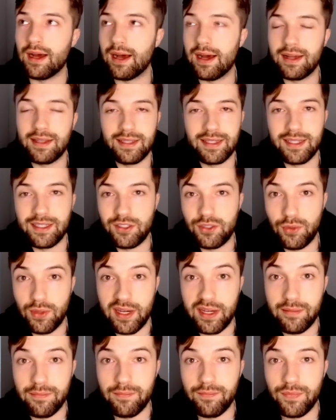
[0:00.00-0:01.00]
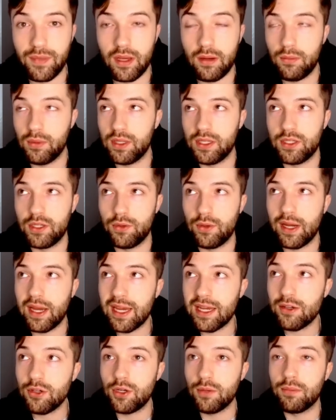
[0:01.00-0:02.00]
I think he's great. I really do.
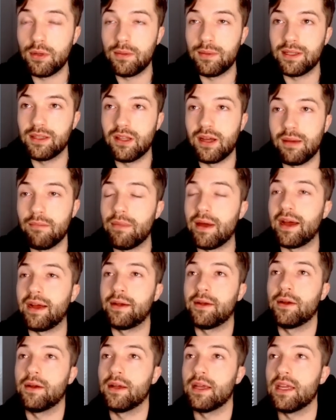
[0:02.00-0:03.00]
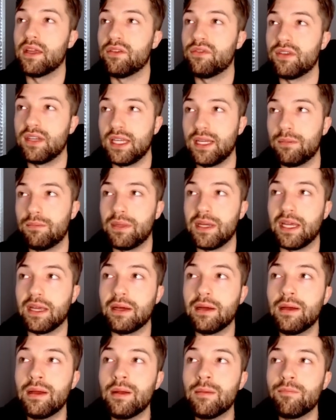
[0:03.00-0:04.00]
And you can put him at linebacker if need be.
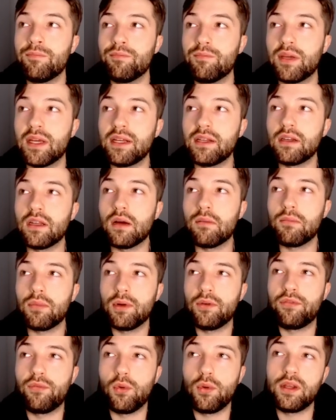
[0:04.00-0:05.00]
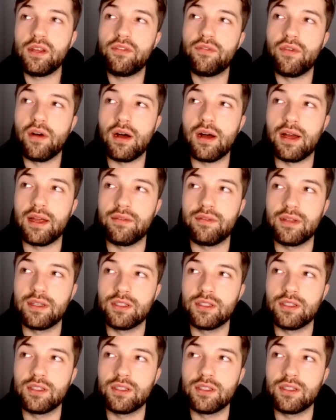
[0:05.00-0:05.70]
Pick number 45.